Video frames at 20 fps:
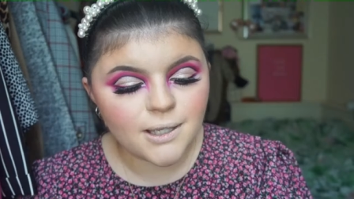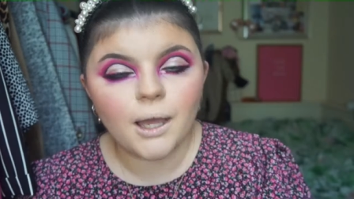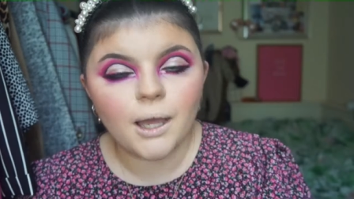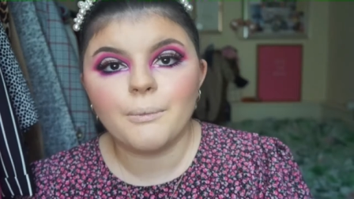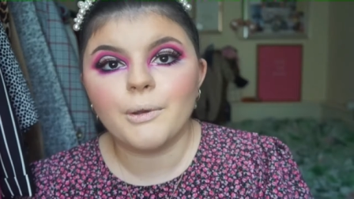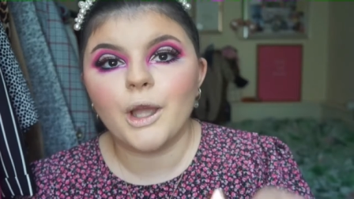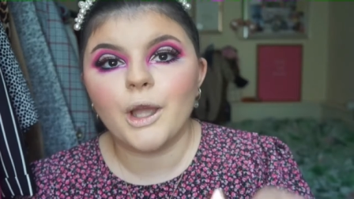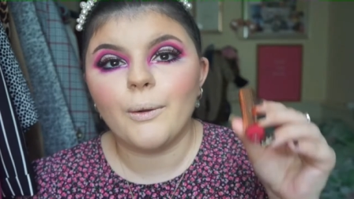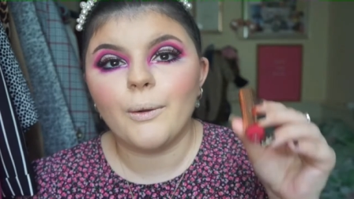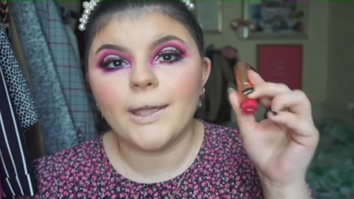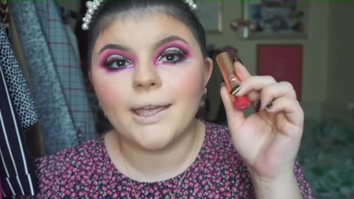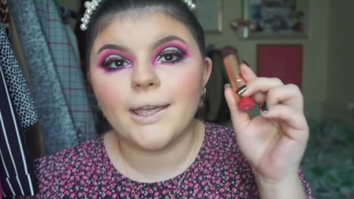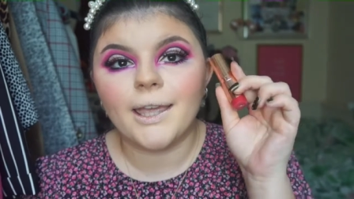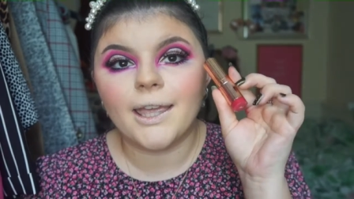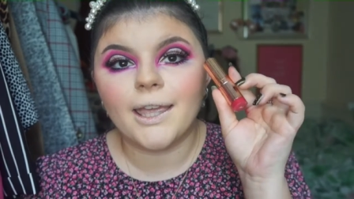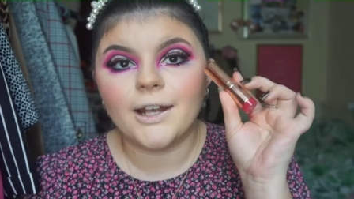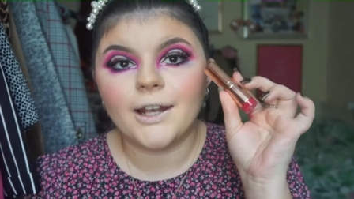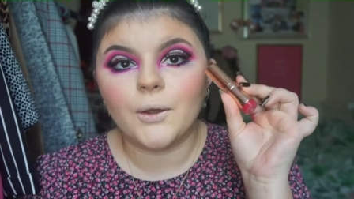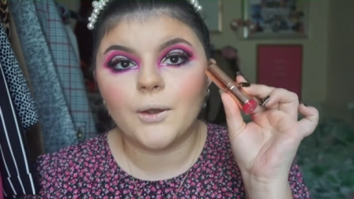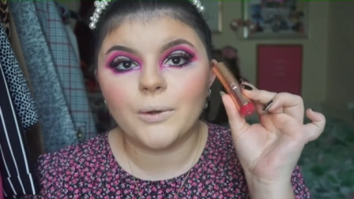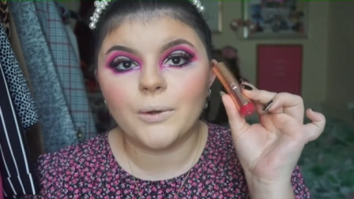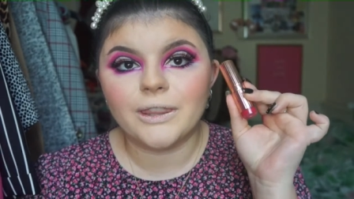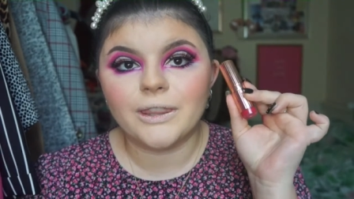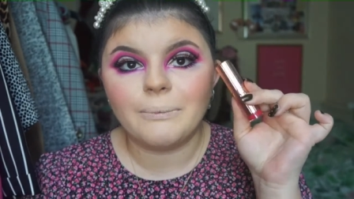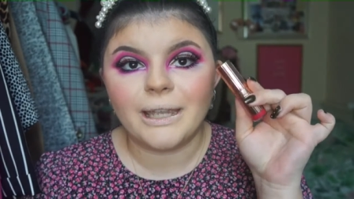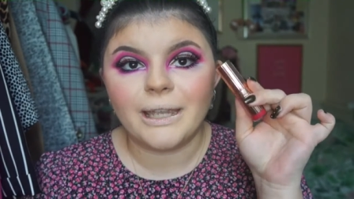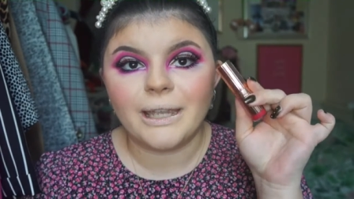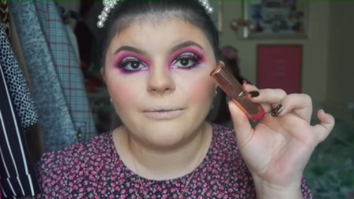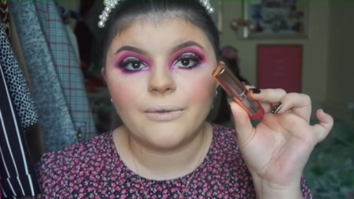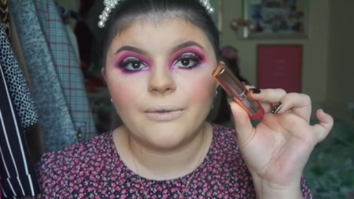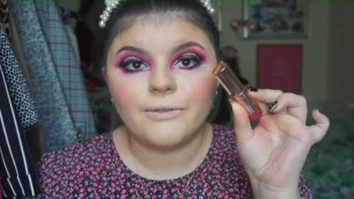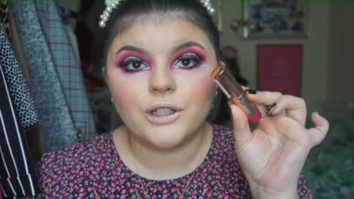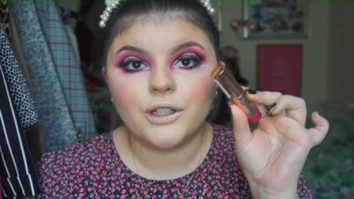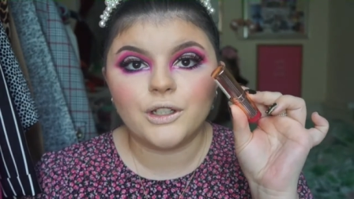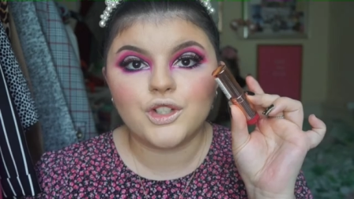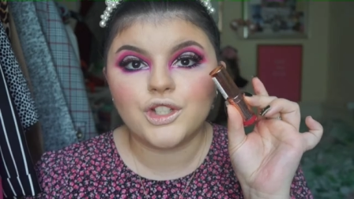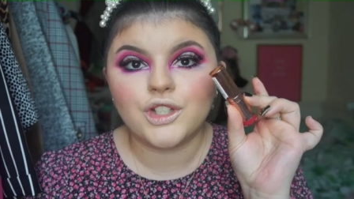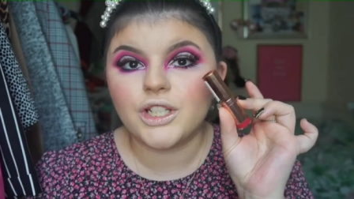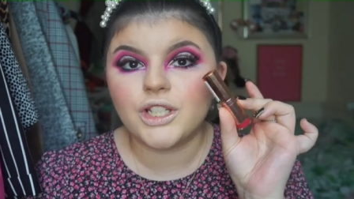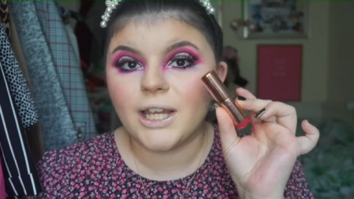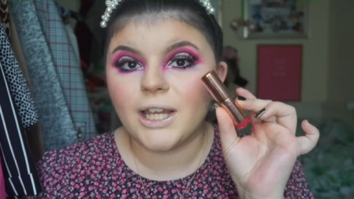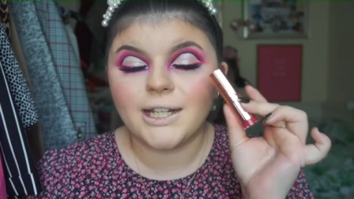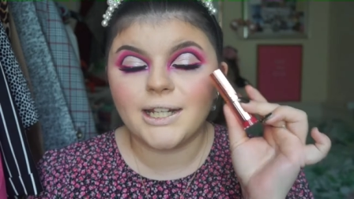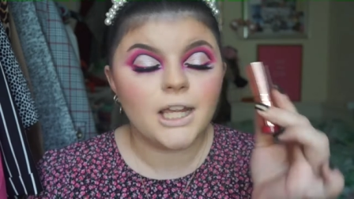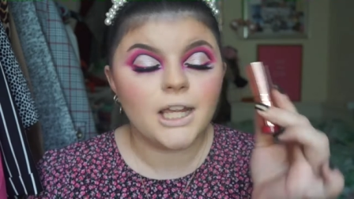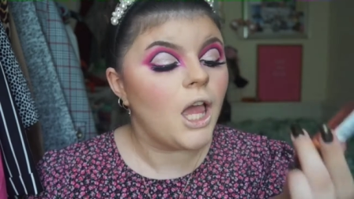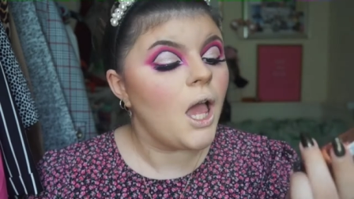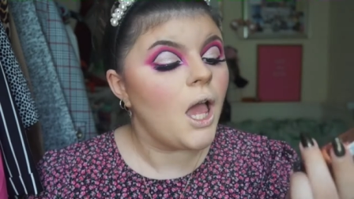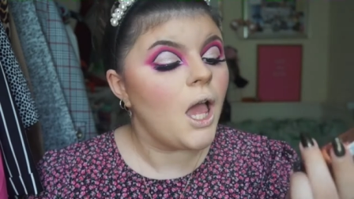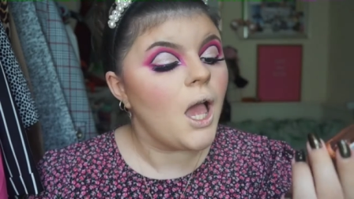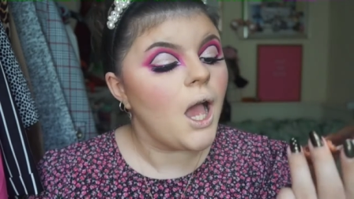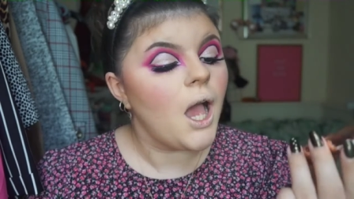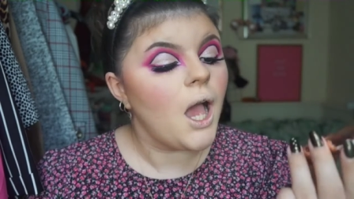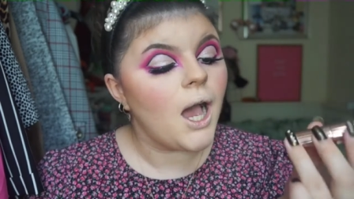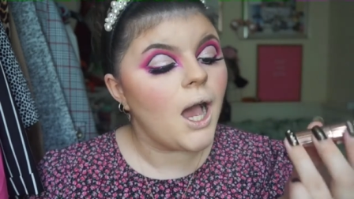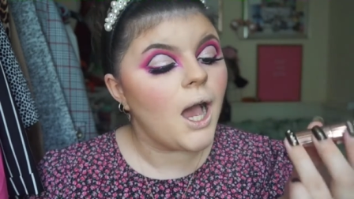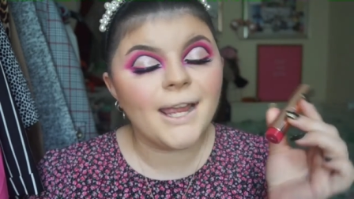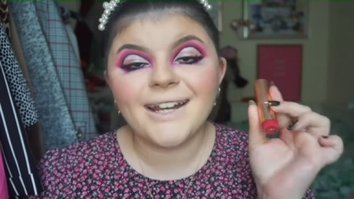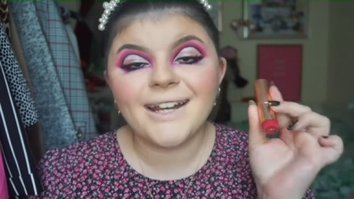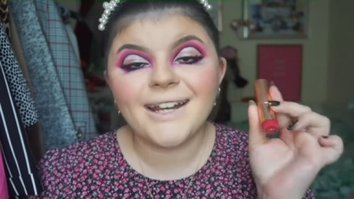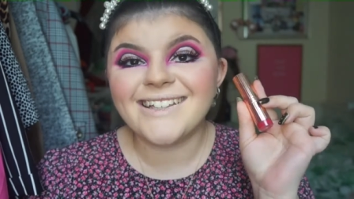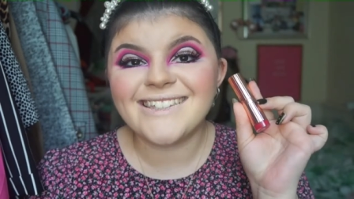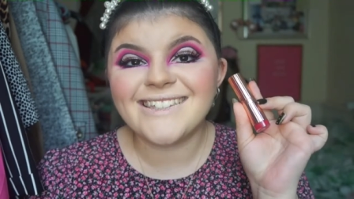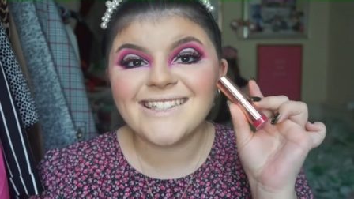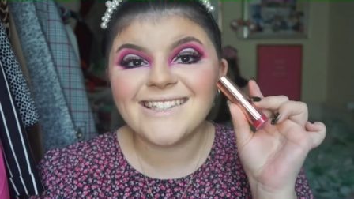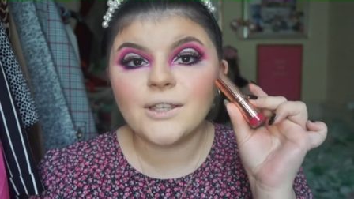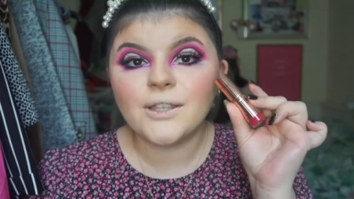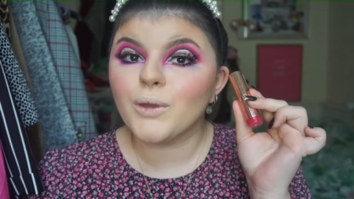I'm going in with the Makeup Revolution shade Highness,